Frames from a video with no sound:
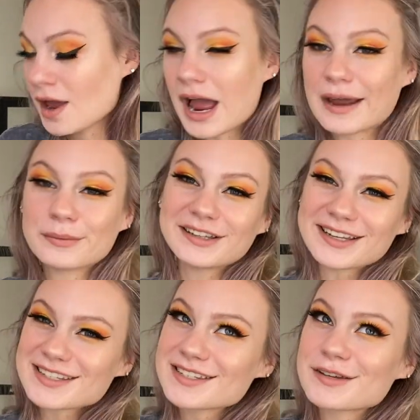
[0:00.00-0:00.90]
I would like
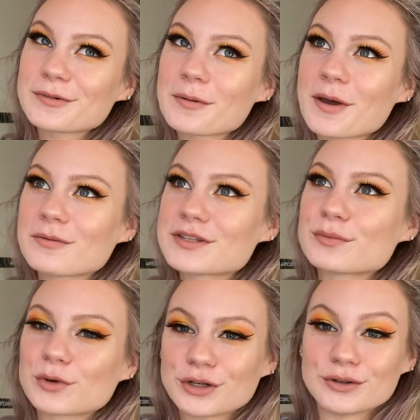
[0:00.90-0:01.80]
to see him come out with some
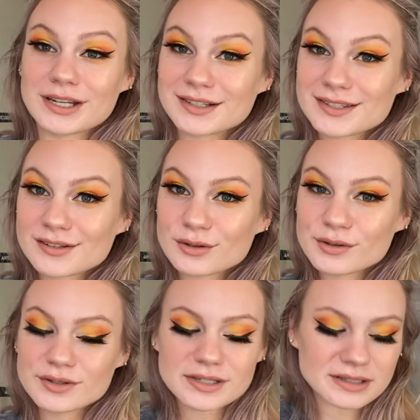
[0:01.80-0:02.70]
more unique
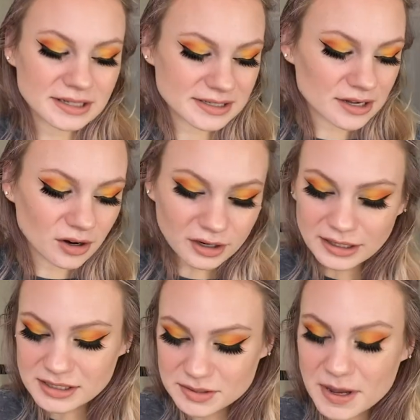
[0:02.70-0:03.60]
singles, things that aren't in
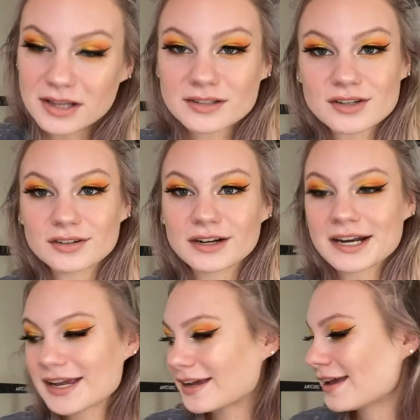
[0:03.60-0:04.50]
his palettes
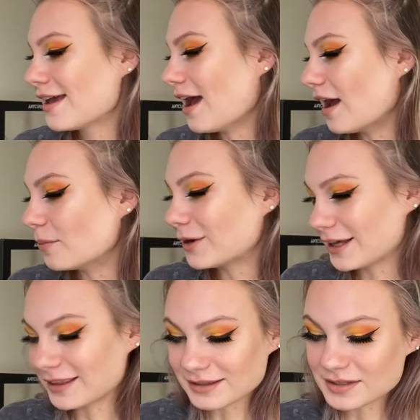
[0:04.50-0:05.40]
already, but I
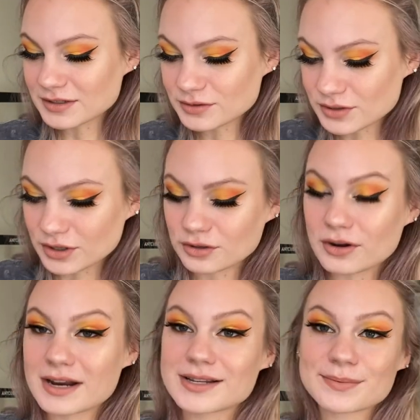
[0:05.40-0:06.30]
think the singles are
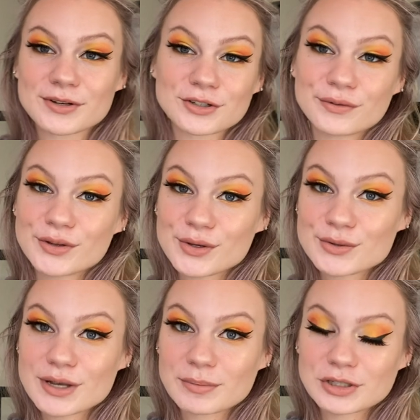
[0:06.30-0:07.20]
great, especially if you use
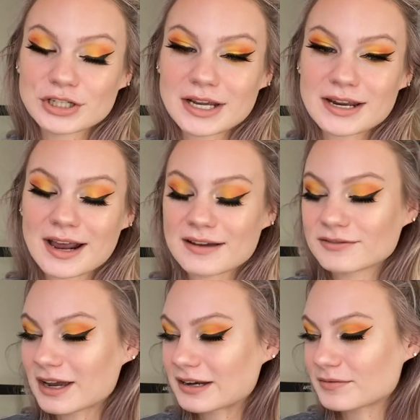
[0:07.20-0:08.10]
up a shade. I've
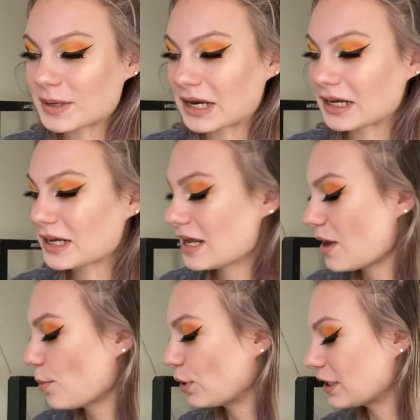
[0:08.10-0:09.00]
kind of been
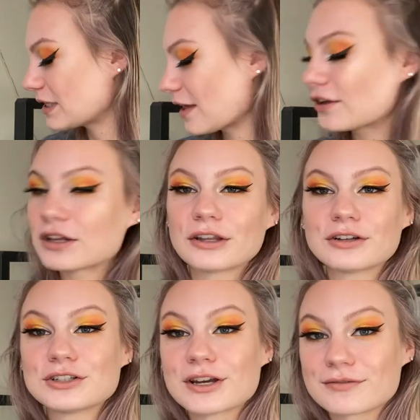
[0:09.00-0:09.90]
putting together a little
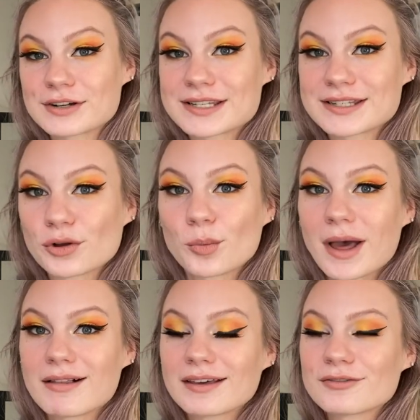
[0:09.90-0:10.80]
Jeffree single
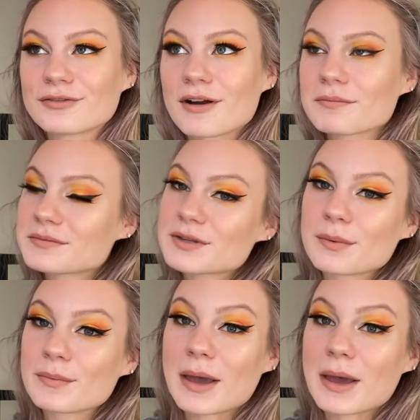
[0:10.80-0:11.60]
palette from some of